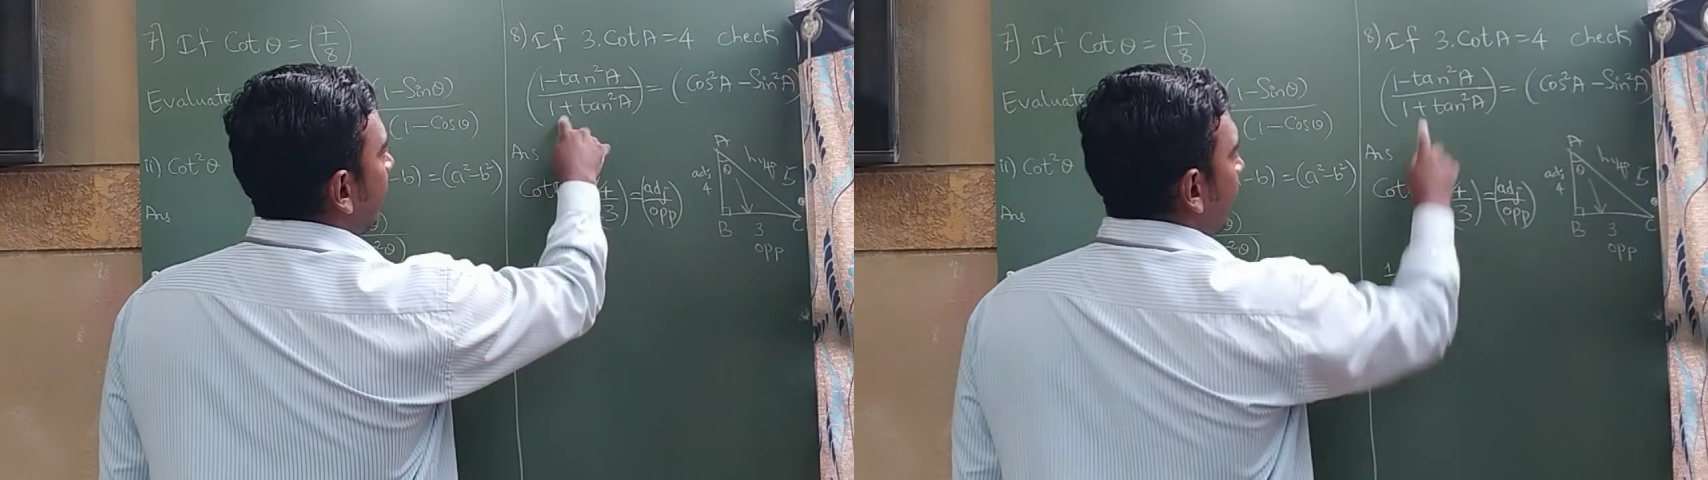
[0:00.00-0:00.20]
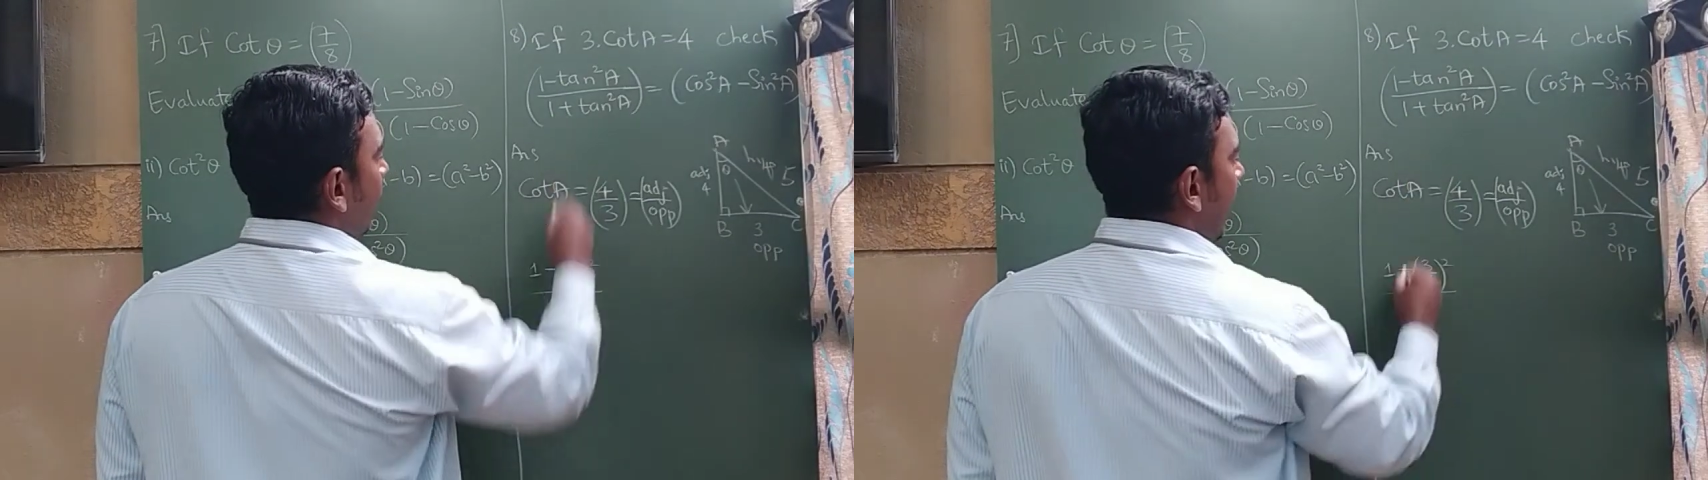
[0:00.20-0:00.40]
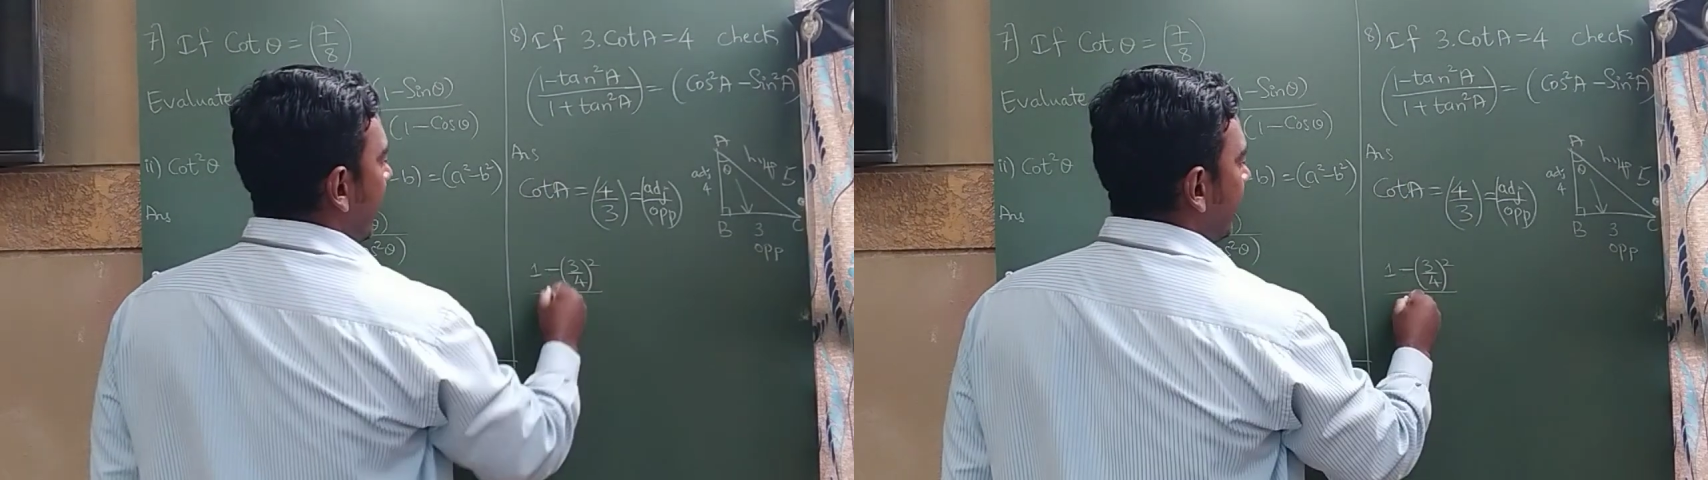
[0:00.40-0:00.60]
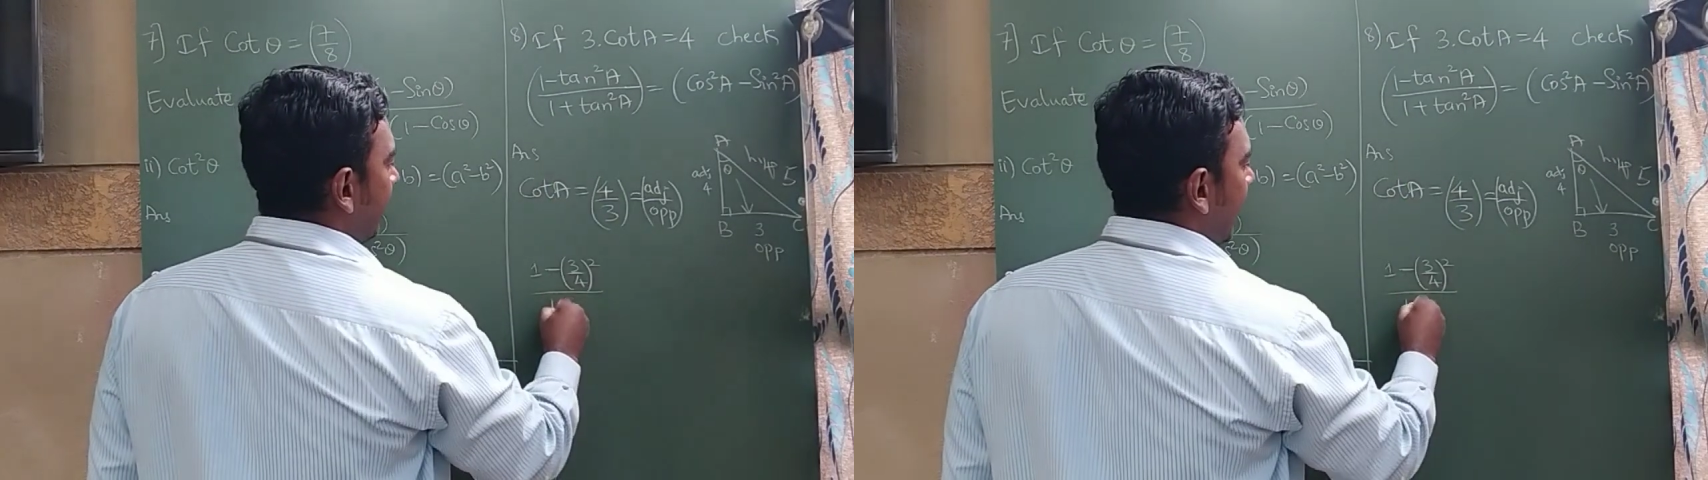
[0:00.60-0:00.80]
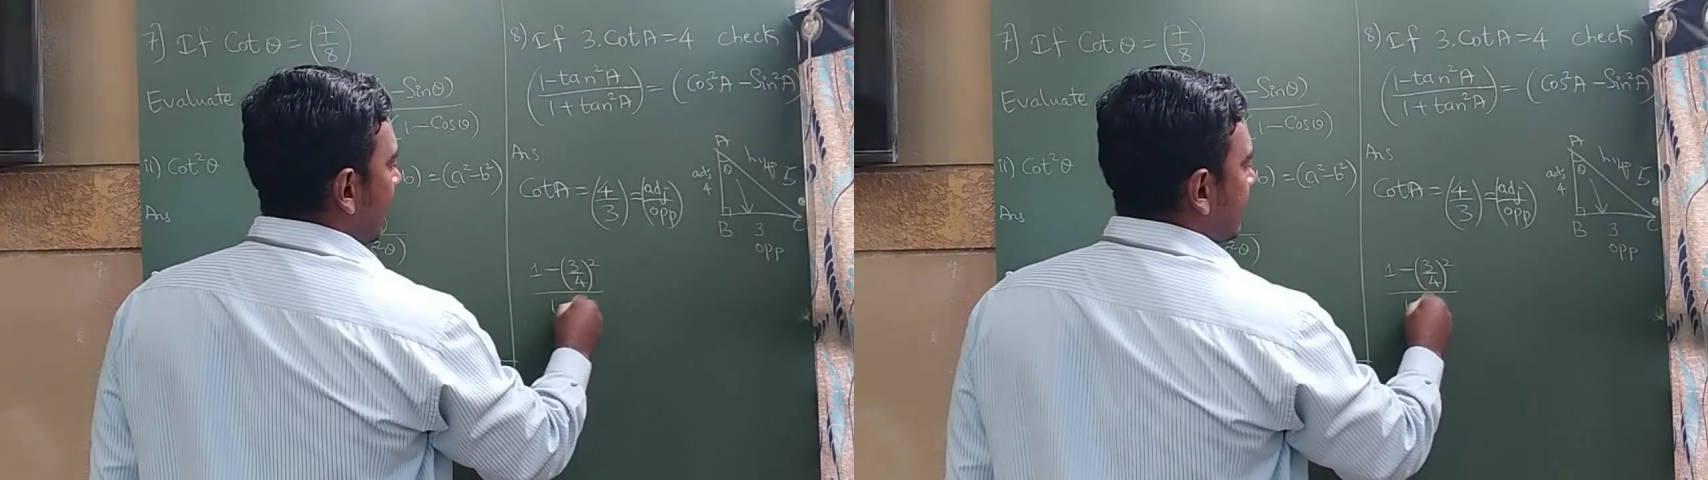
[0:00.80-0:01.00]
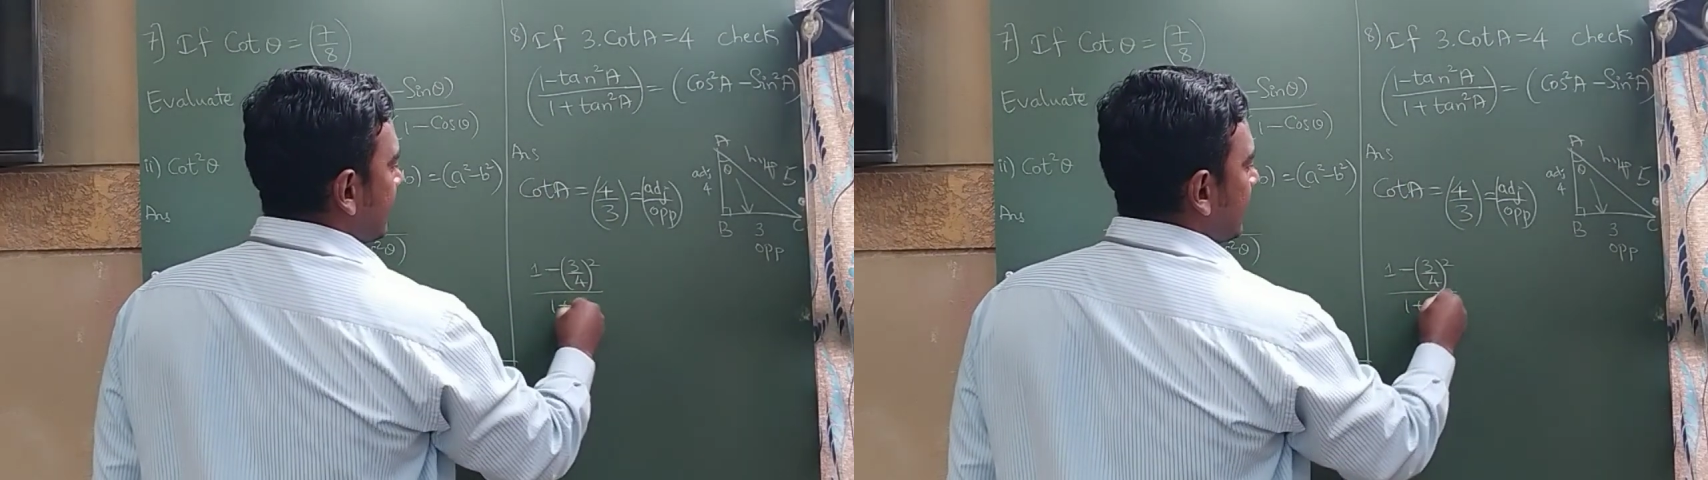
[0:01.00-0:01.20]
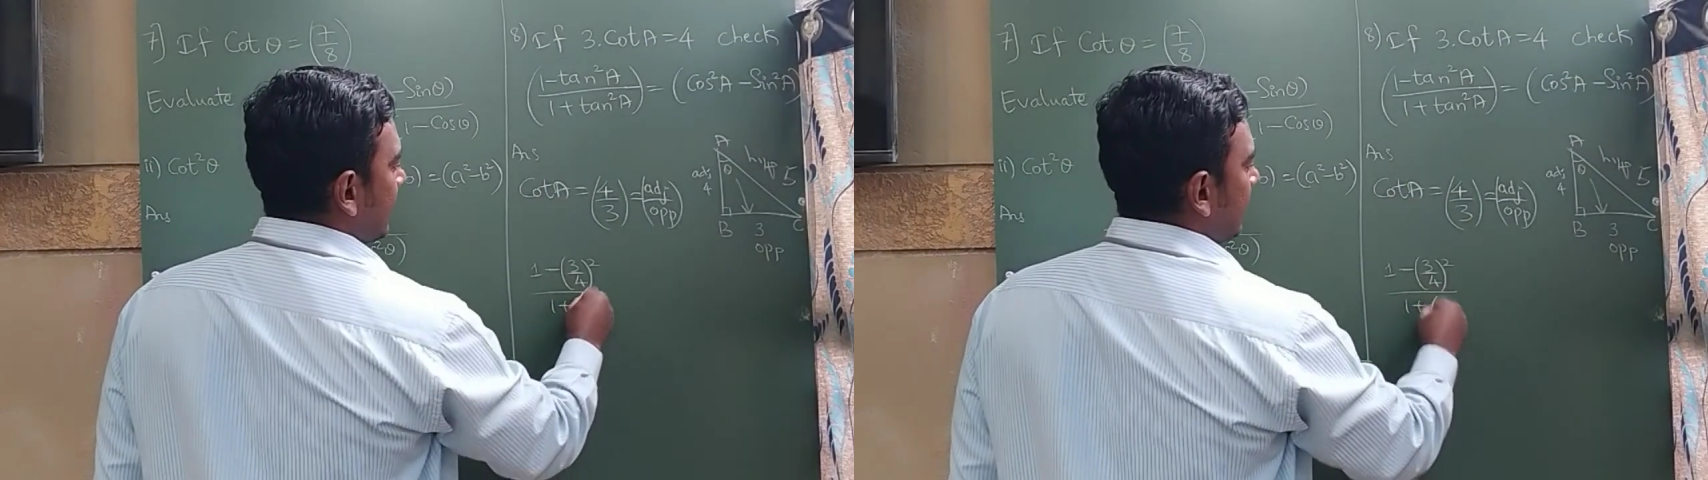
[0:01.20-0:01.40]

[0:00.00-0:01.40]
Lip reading: 1 plus